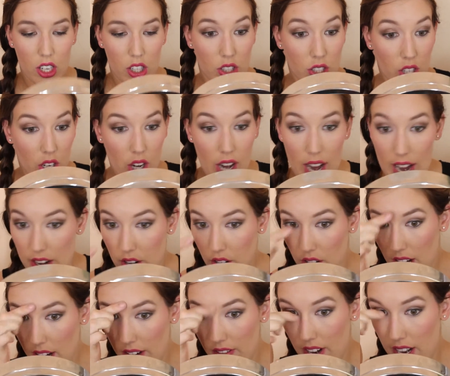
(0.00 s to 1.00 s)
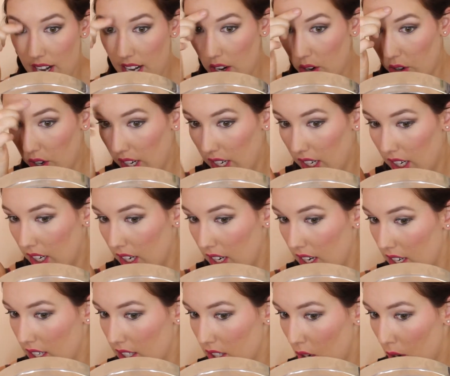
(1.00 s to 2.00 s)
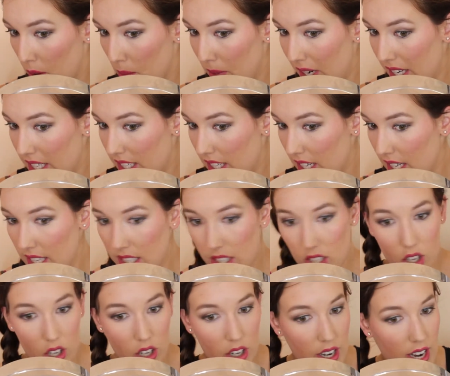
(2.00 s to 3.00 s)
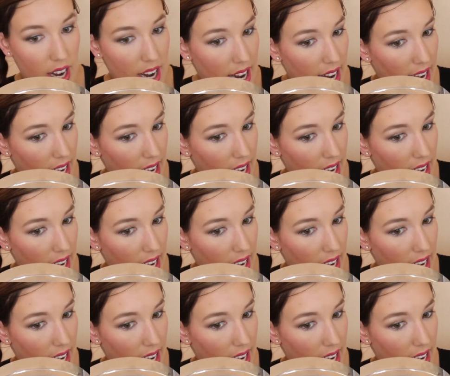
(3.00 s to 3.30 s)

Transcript: so I don't have any oiliness on my T-zone.